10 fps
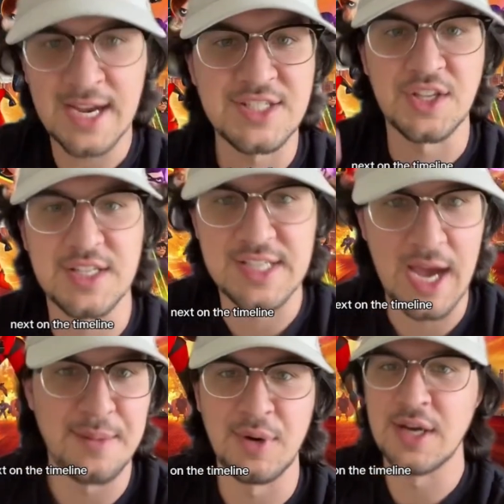on the
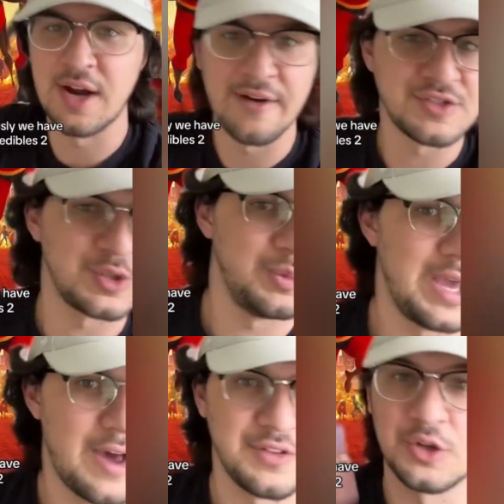timeline, obviously, we
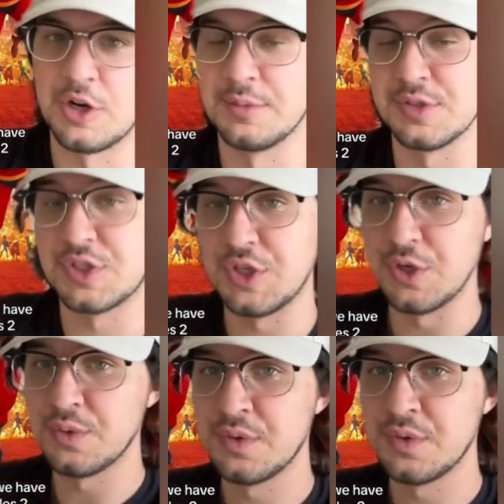have The Incredibles 2.